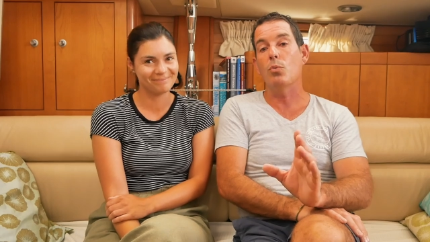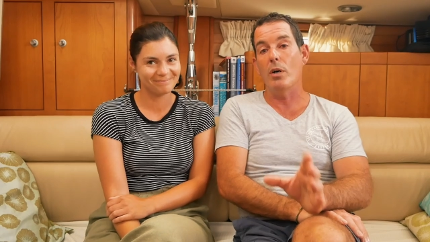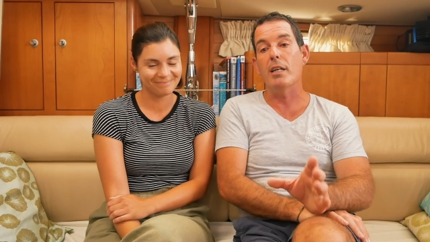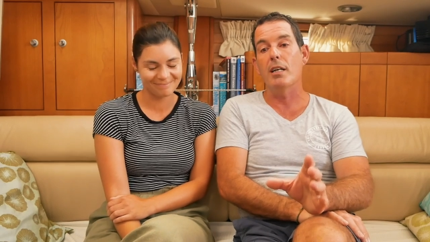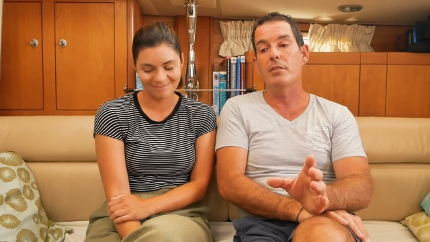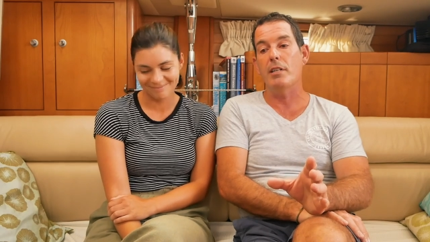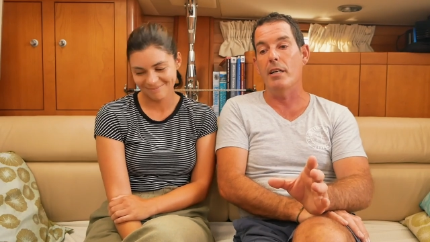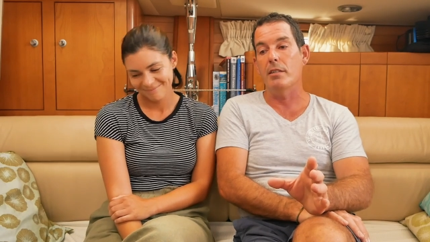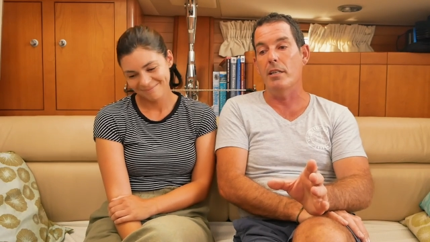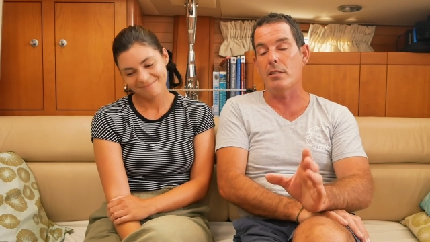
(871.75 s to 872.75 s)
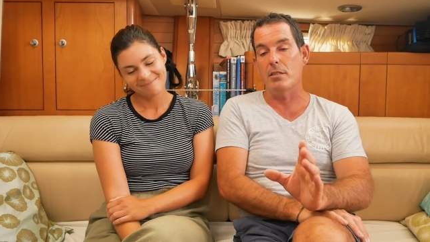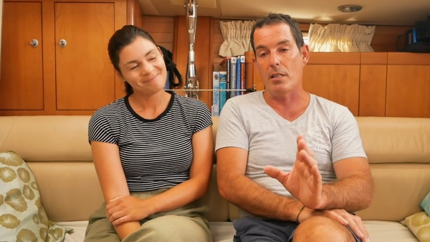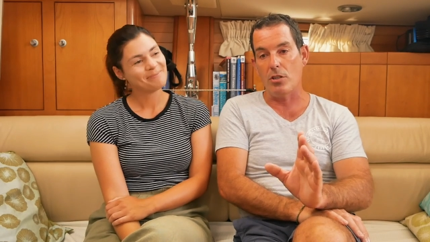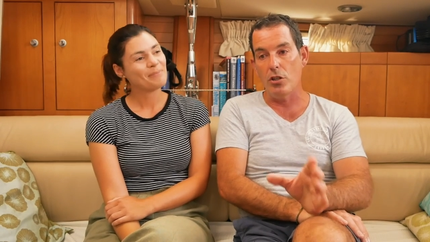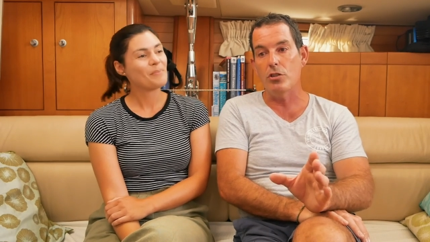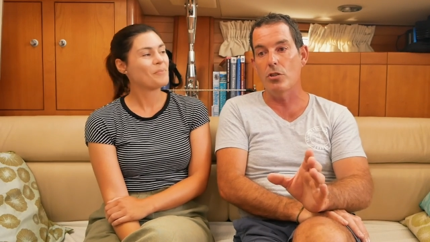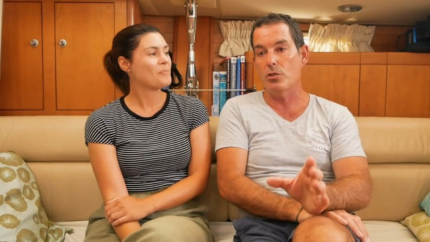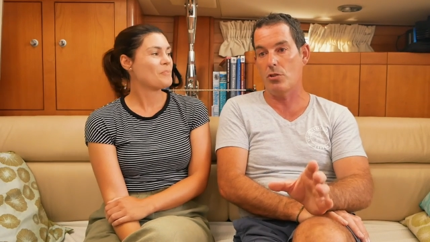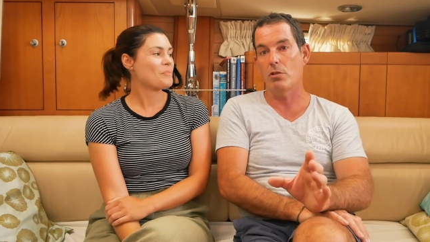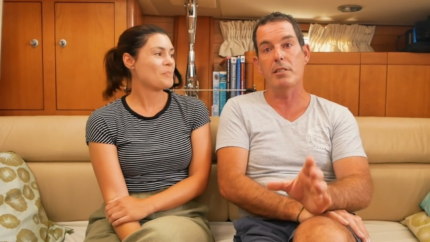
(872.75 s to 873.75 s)
Speaker 1: one out of ten is because I could not
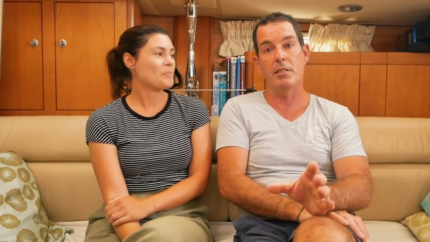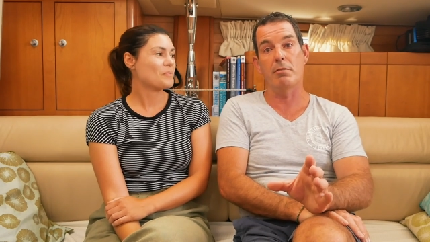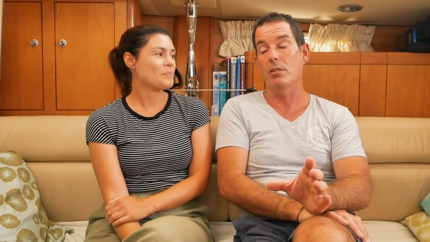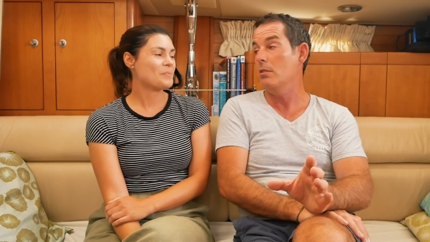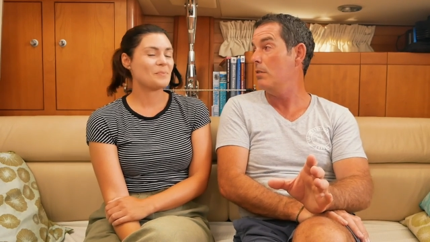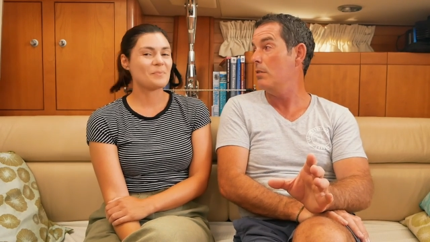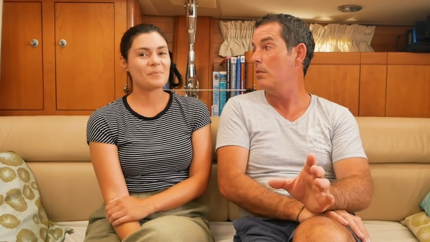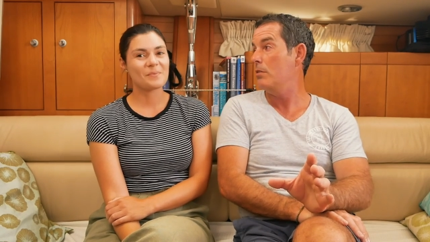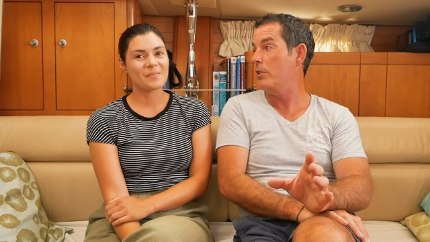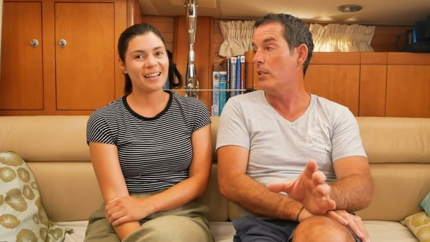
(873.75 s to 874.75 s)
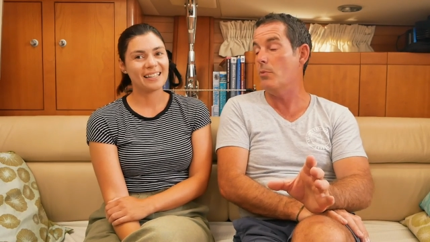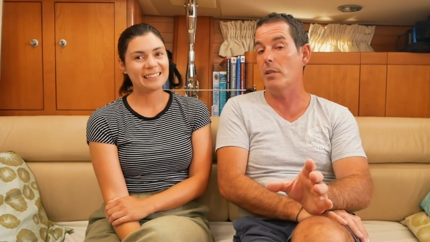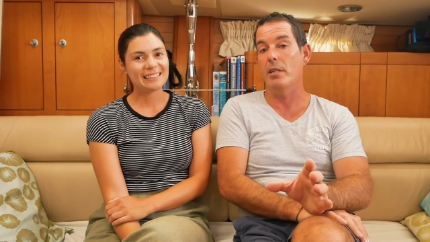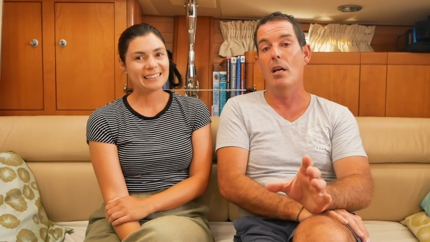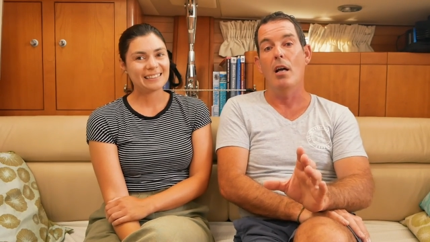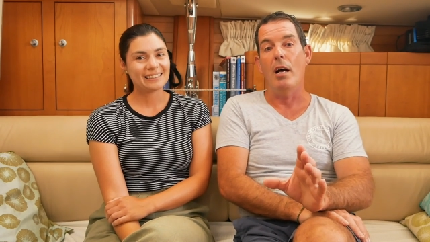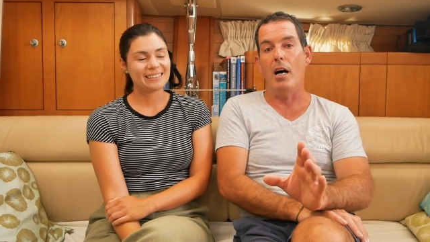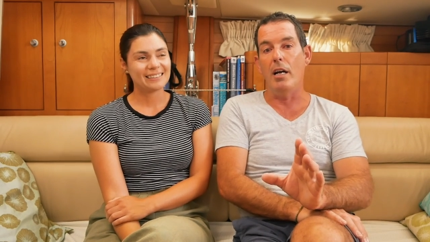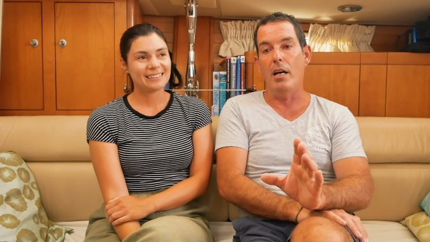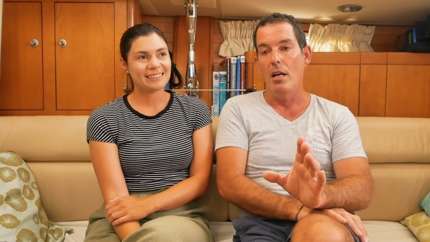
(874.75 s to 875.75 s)
score it zero. Genuinely,
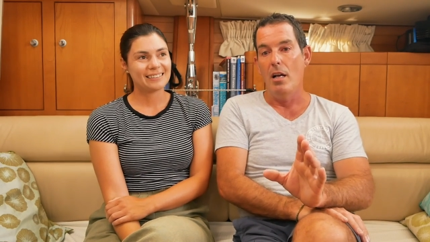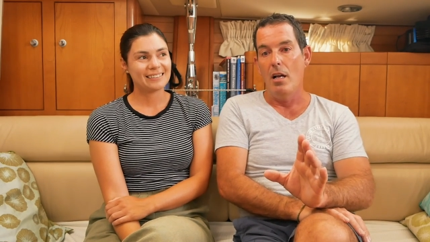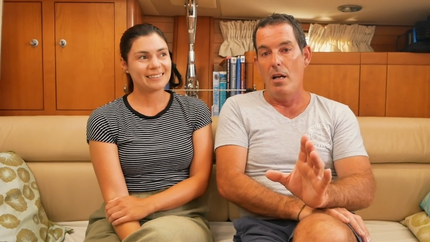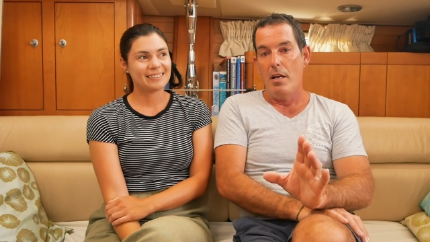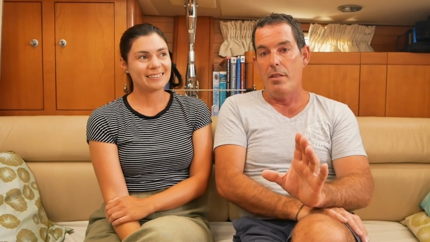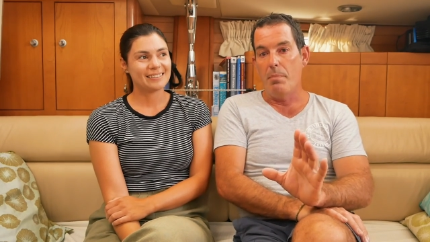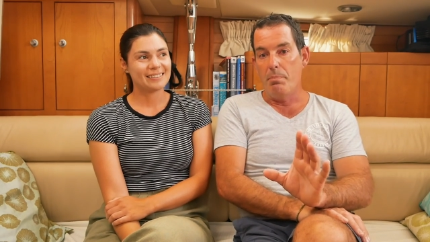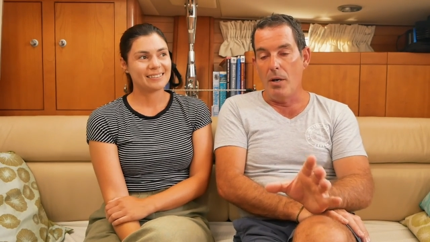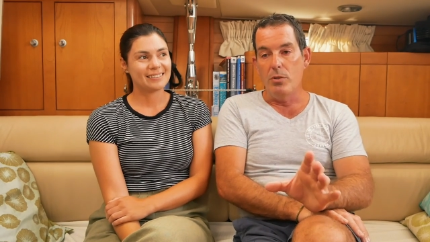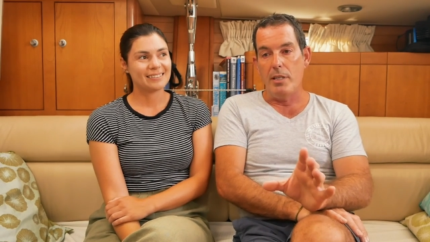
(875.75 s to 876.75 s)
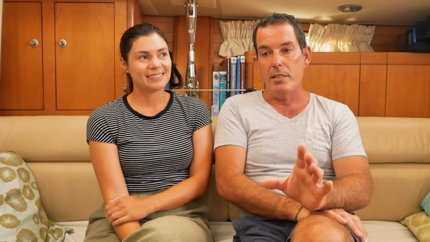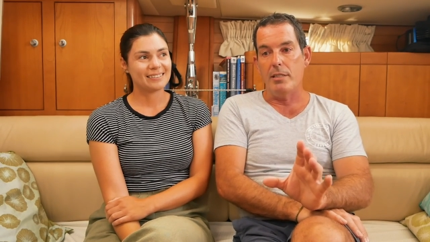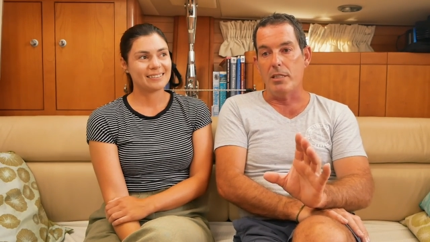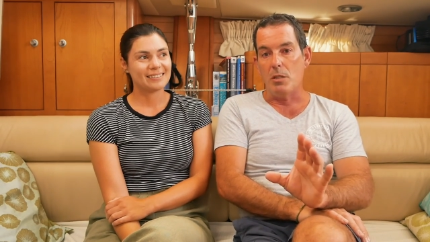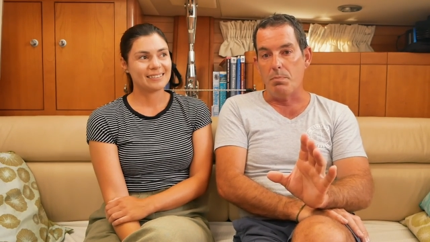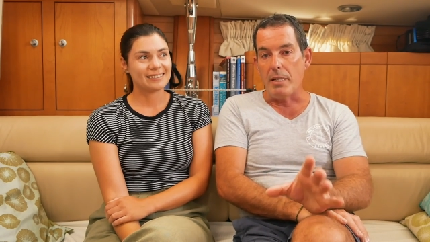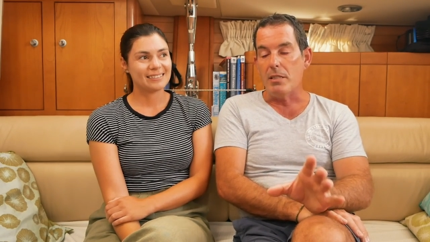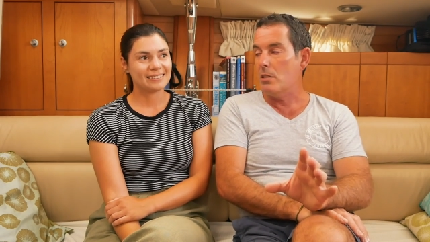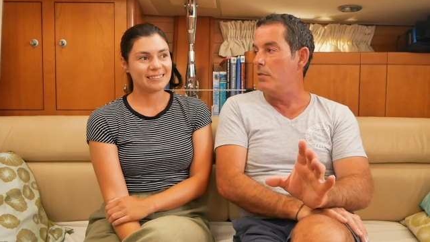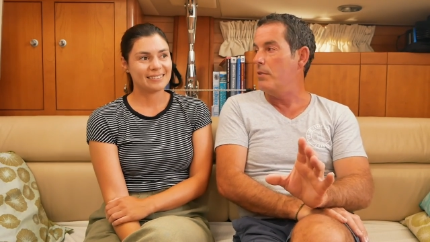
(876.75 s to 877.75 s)
I. The boat is an
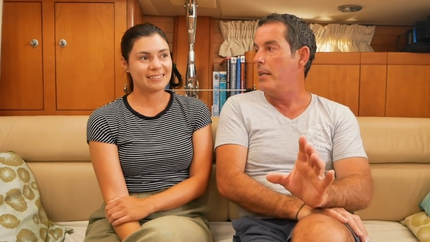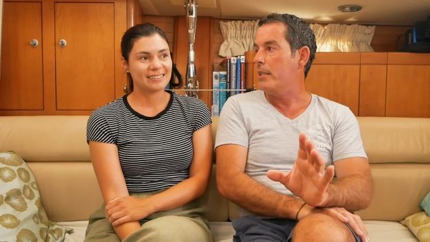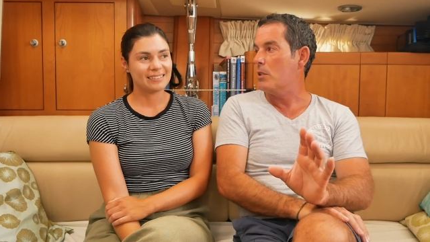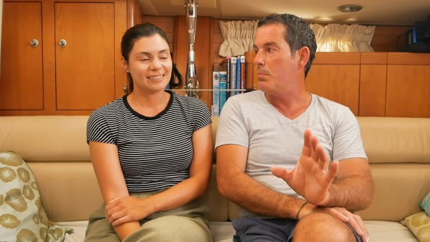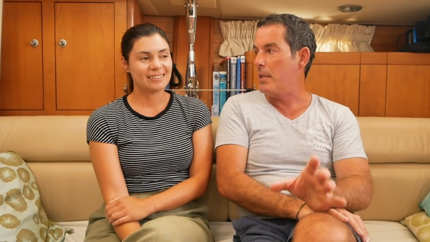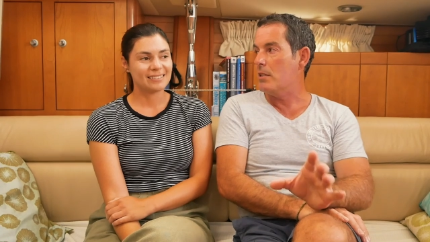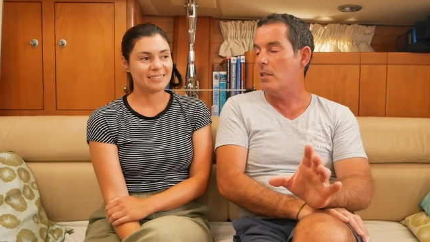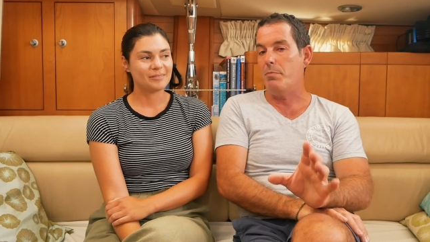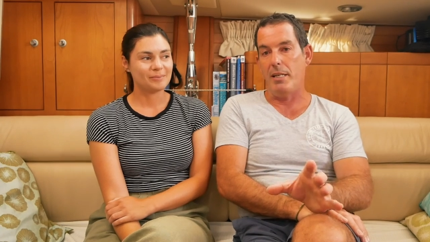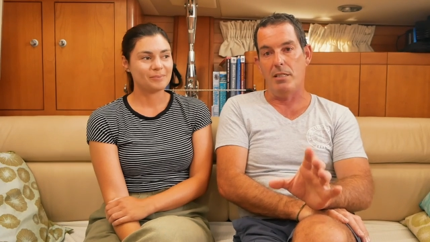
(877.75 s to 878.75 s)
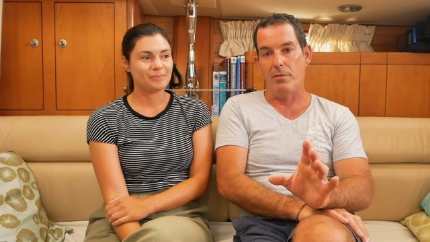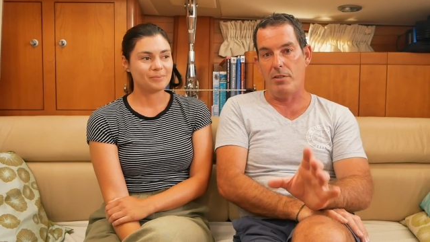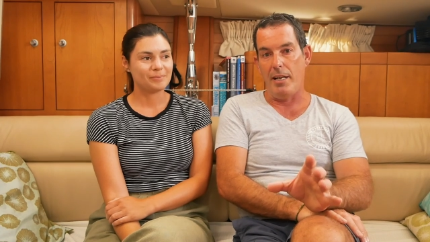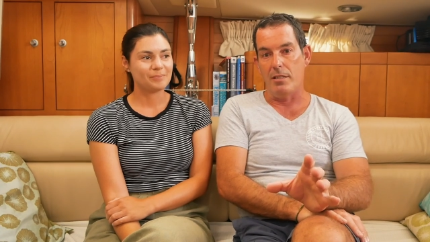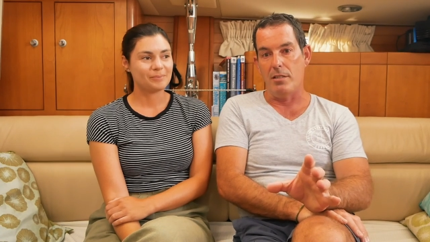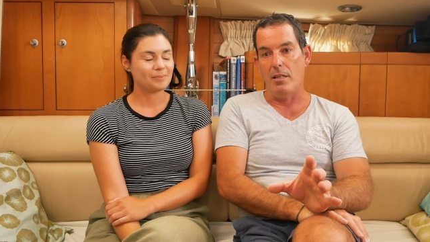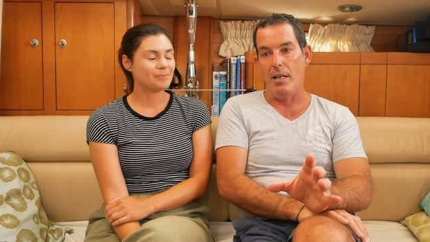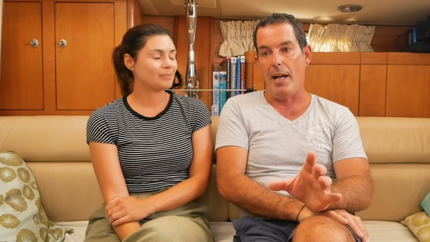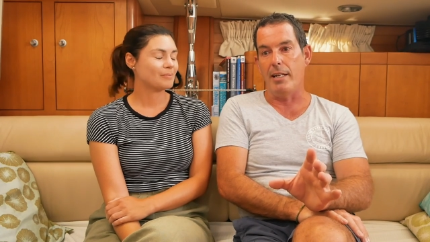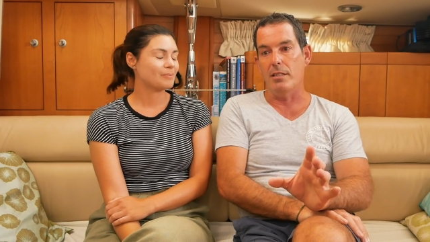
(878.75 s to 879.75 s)
expensive, expensive piece of kit,
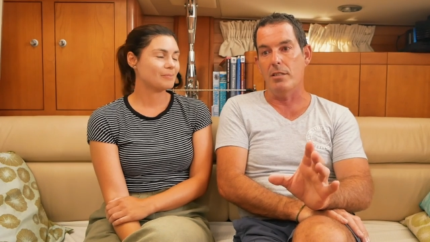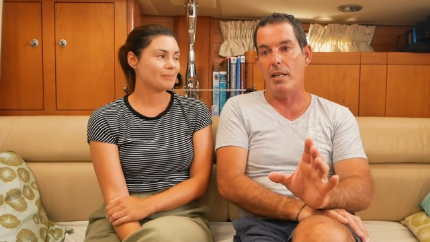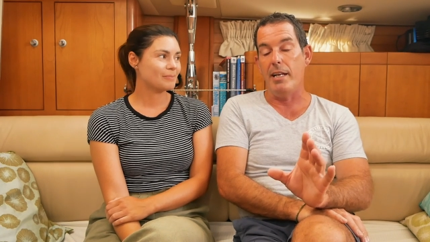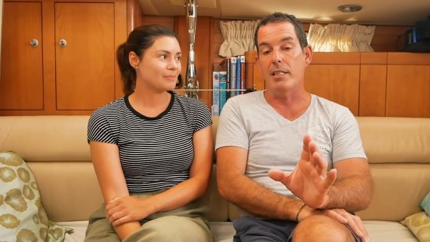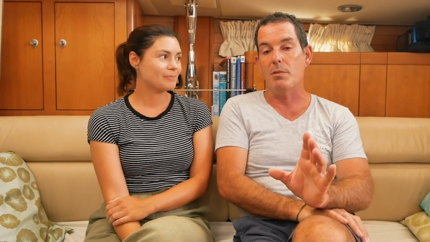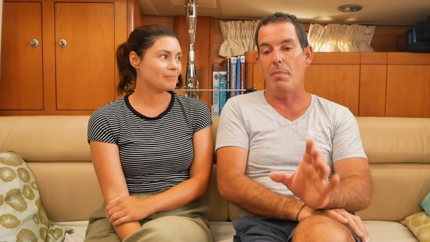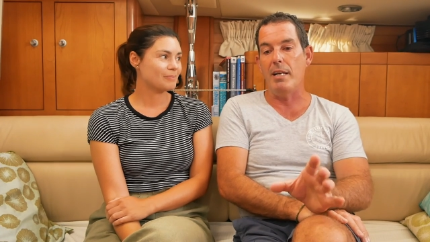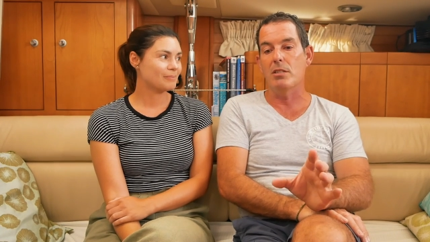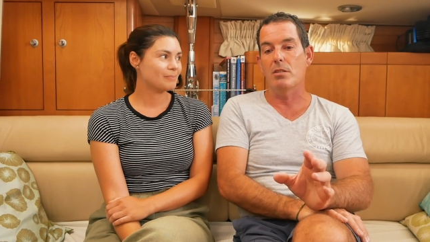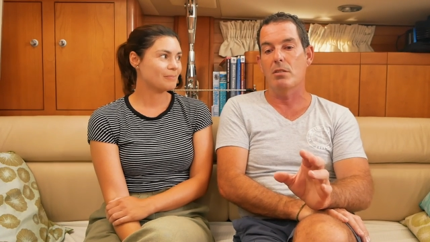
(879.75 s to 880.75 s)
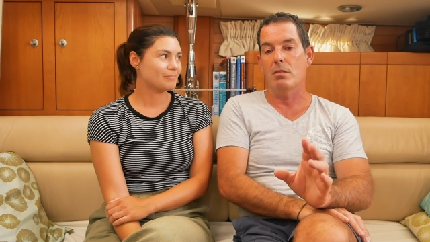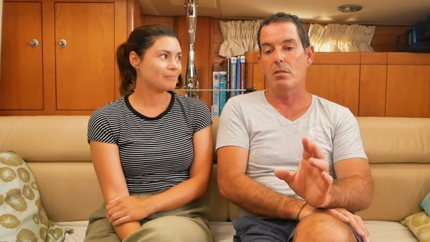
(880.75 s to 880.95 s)
and it is meant